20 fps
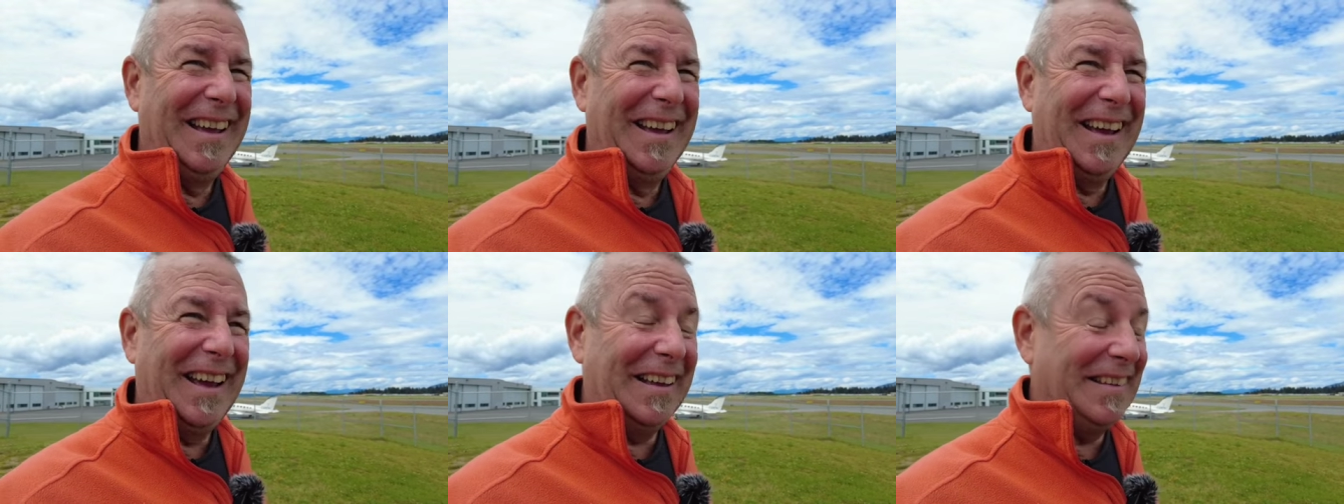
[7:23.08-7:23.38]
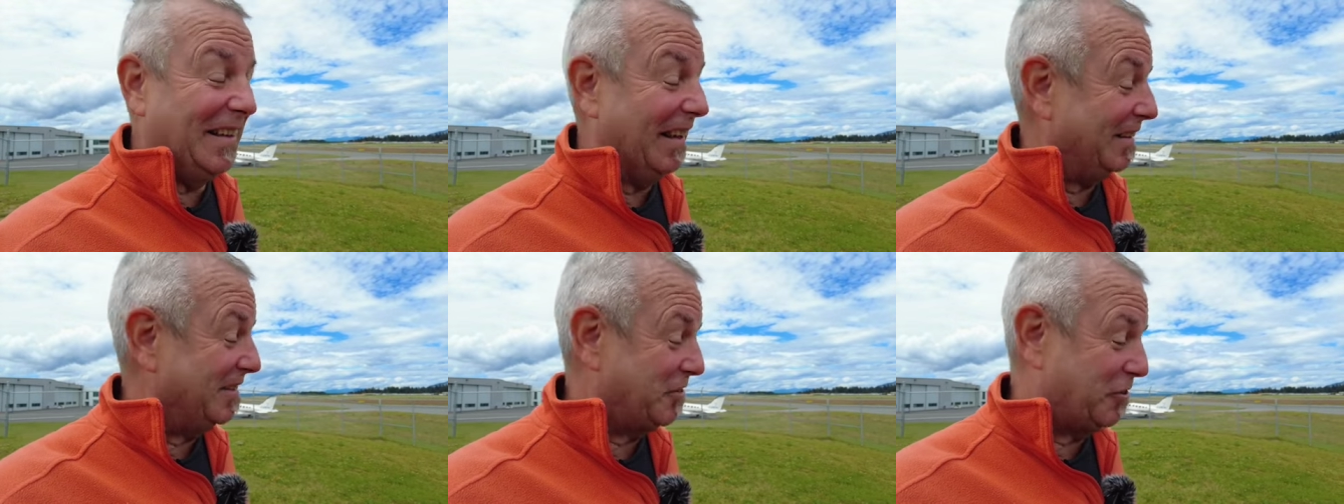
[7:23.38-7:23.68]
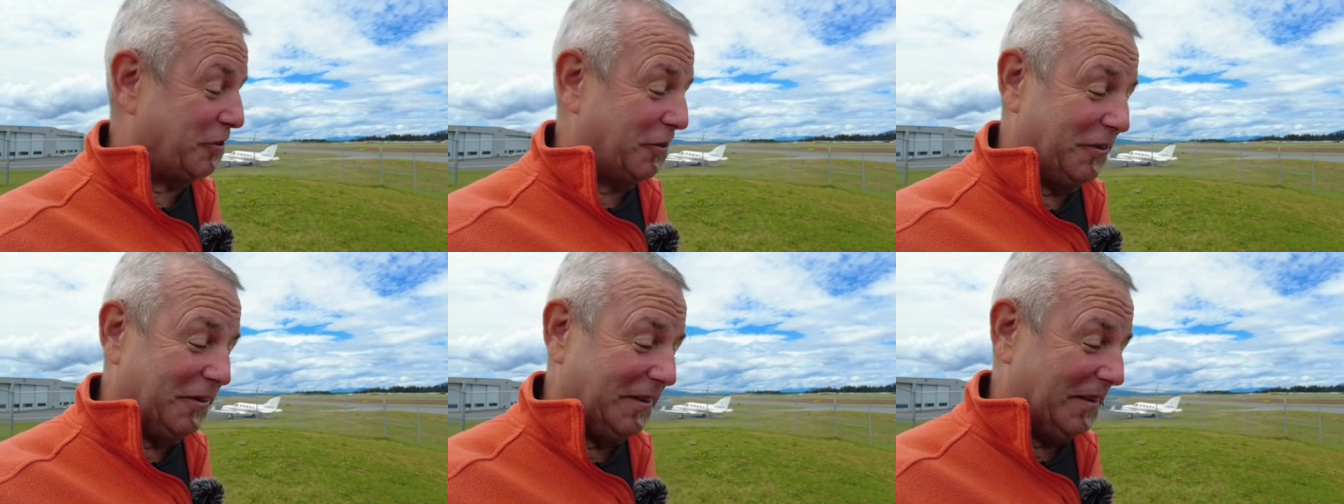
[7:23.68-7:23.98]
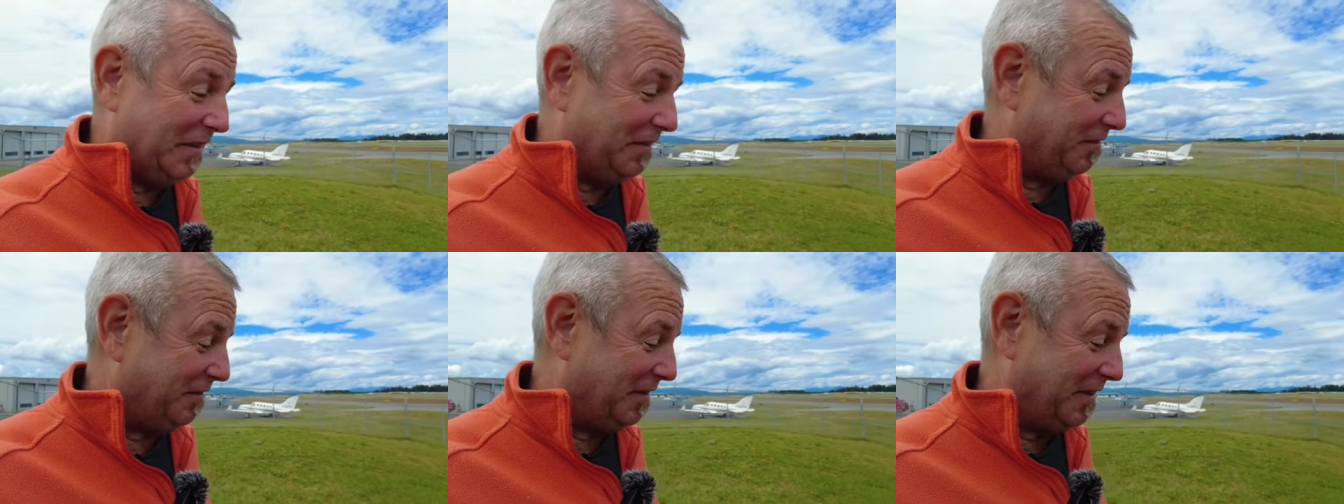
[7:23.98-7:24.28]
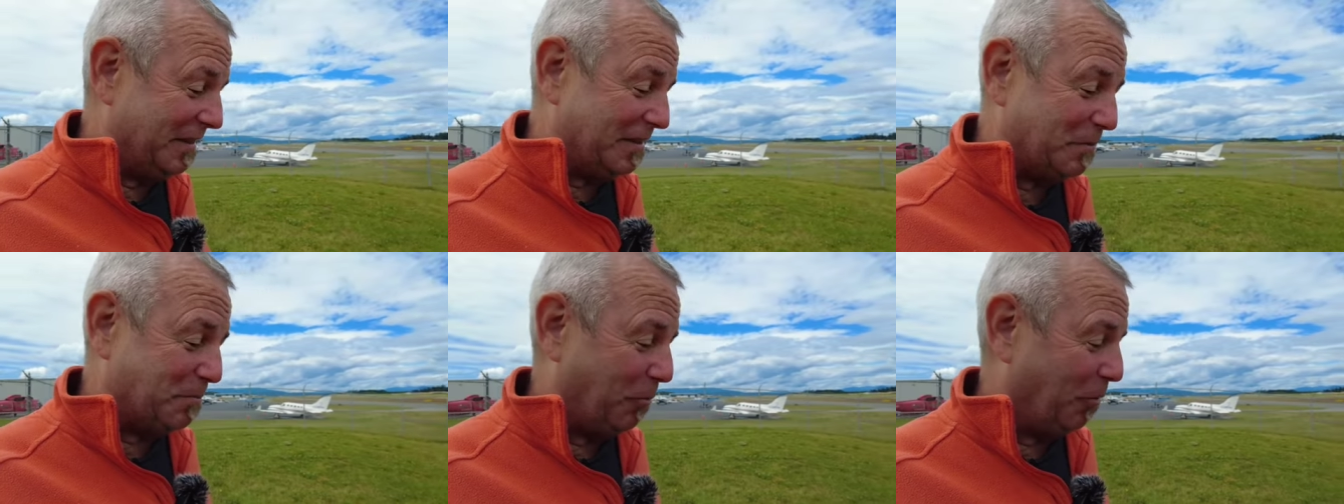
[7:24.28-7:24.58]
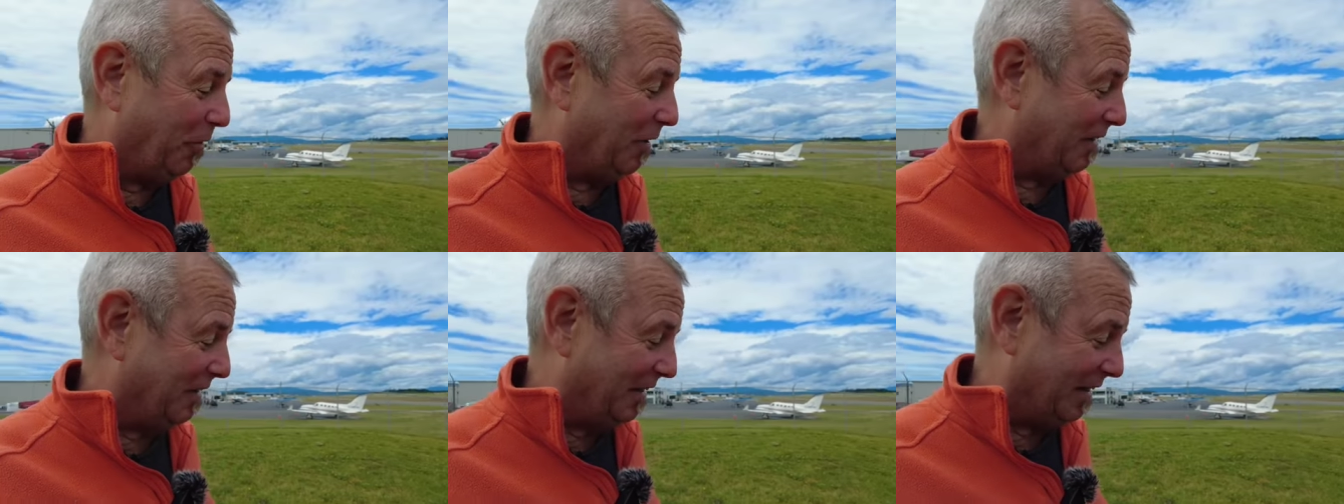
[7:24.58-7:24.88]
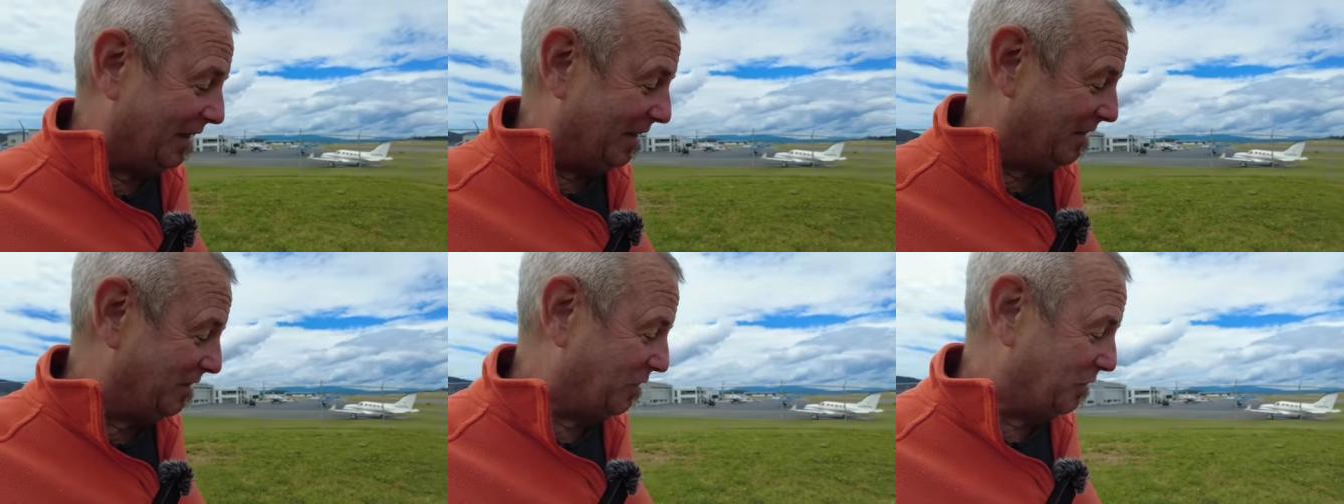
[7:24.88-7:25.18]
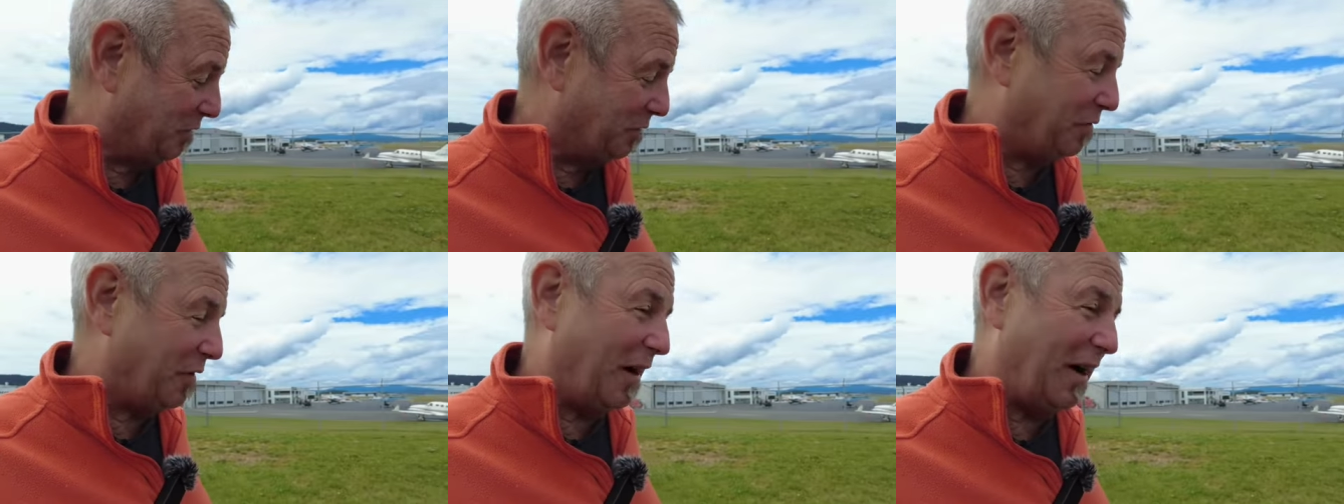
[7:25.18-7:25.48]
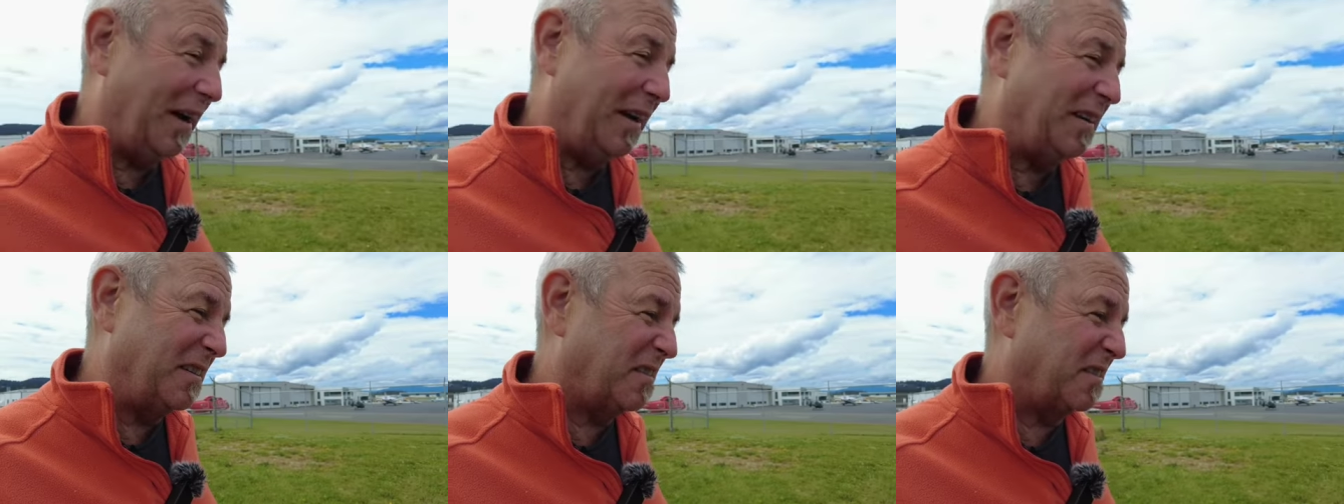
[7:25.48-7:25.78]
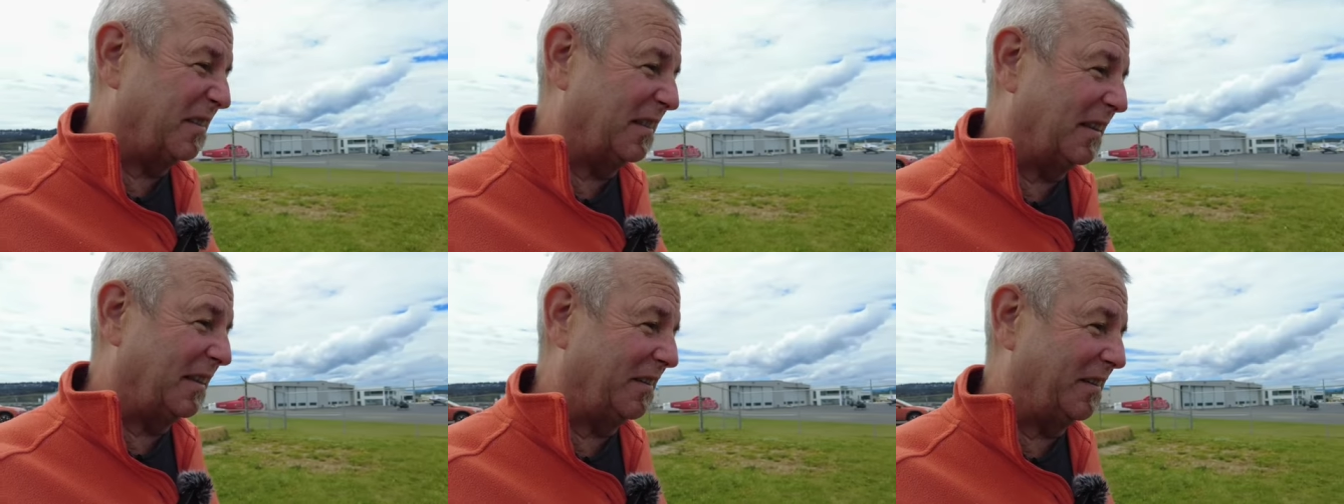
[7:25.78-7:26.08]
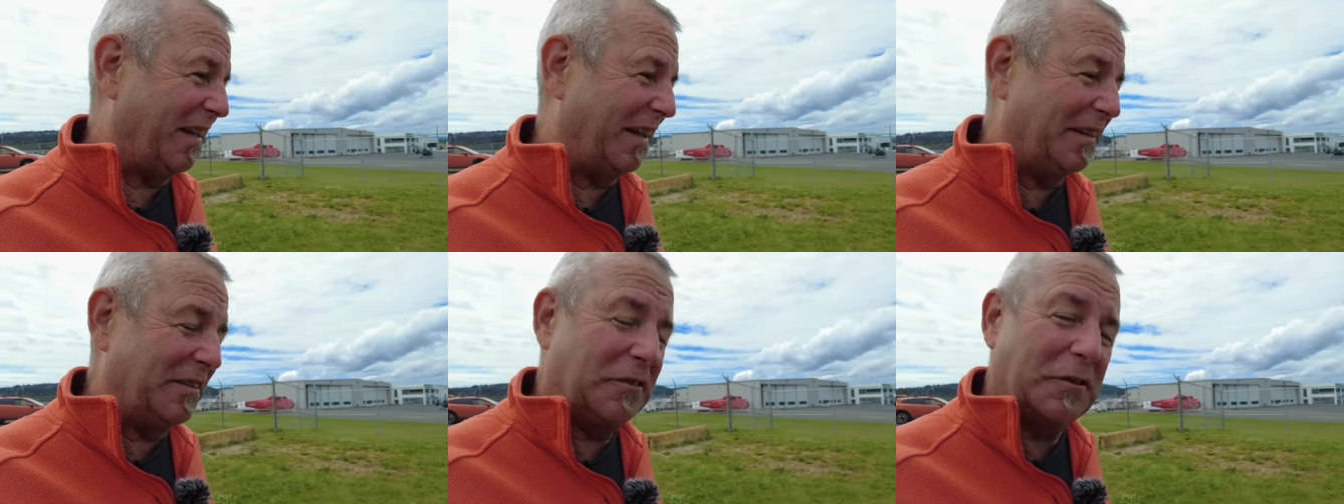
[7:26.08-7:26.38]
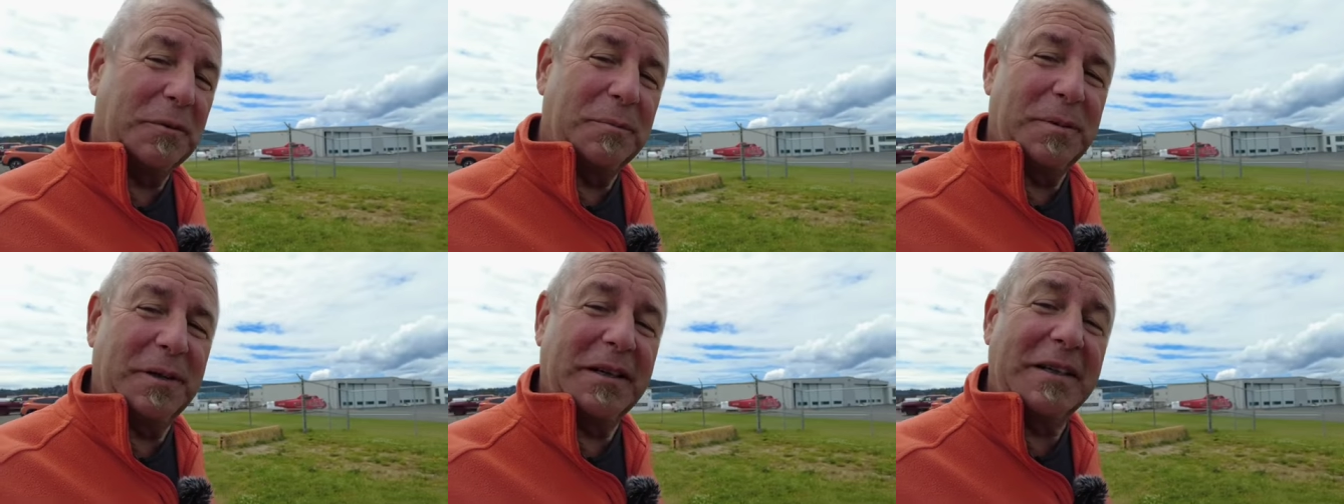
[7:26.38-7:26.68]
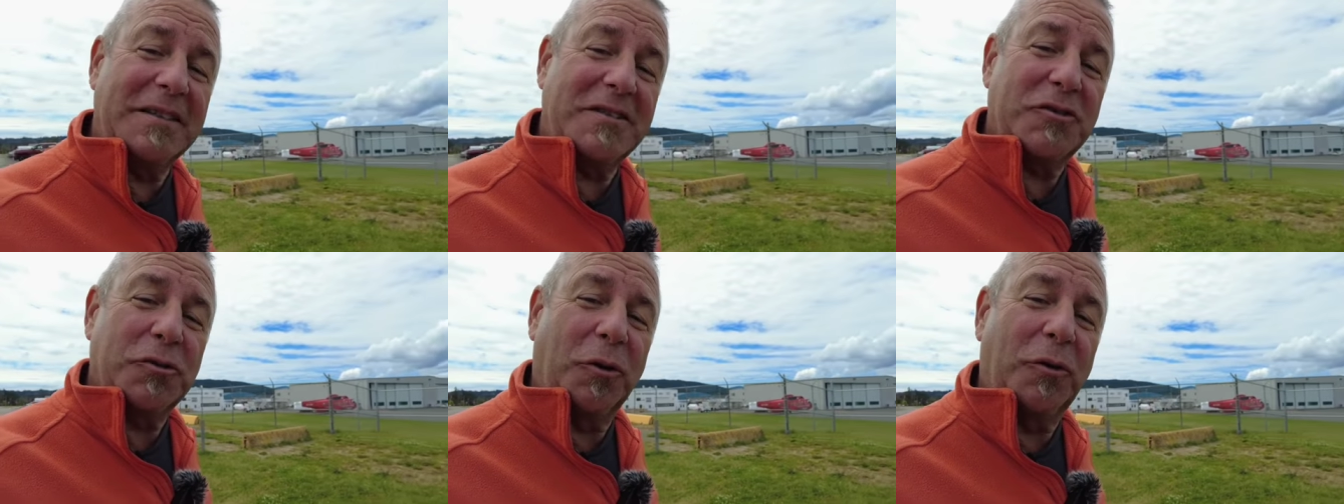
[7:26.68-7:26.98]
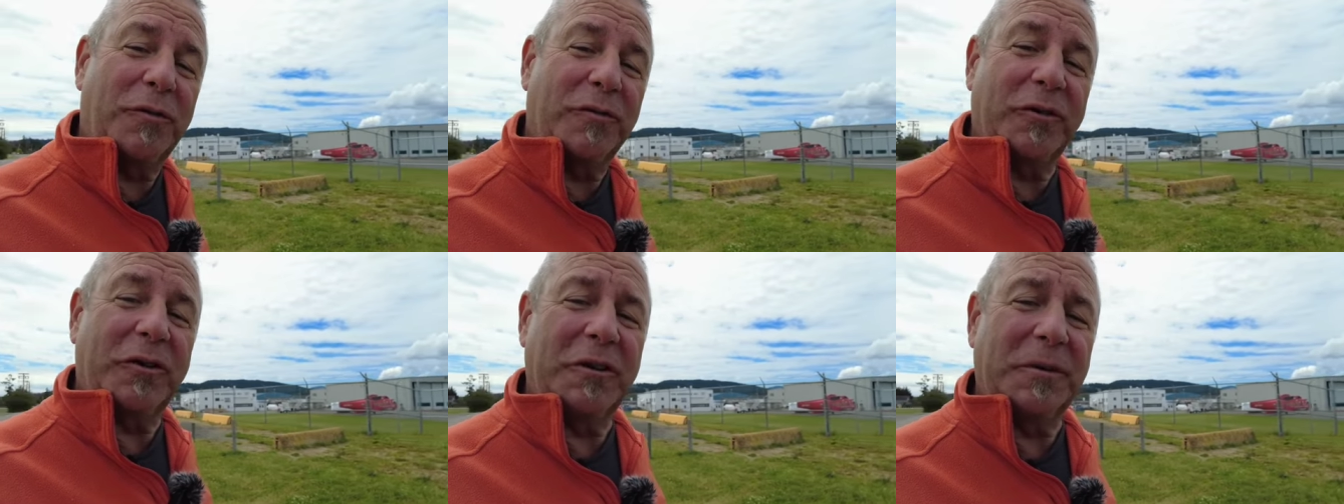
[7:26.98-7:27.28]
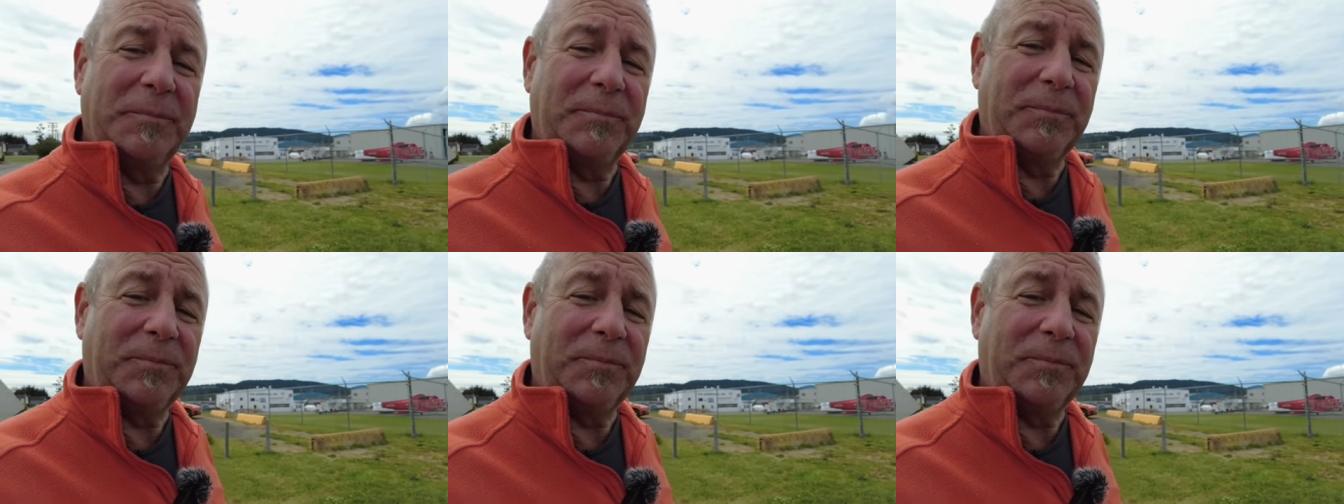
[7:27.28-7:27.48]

And then sure enough, next morning the kids are fine. It's a little tender, but it's over.